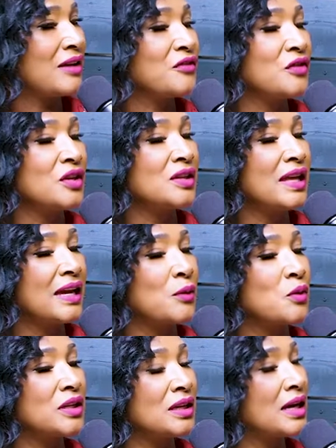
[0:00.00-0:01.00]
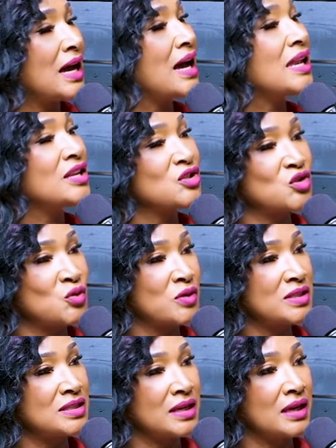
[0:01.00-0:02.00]
feel like what God has
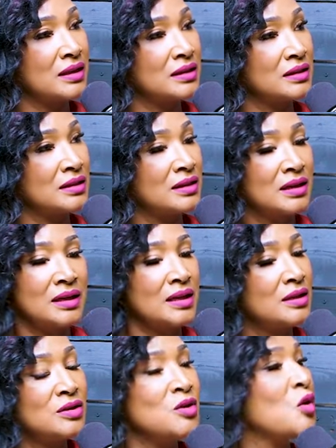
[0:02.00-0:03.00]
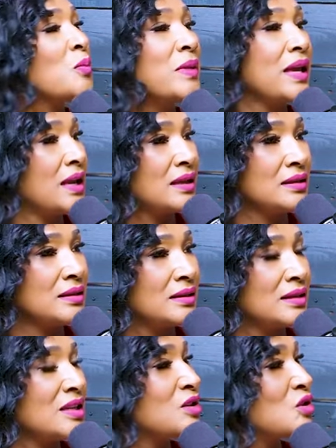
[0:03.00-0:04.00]
joined together, no man
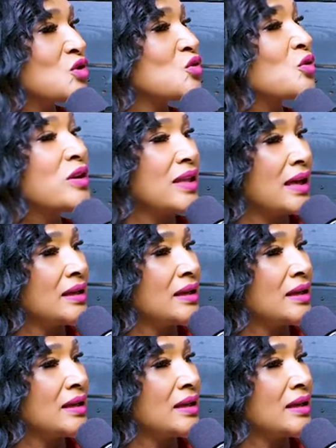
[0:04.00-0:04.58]
can destroy that.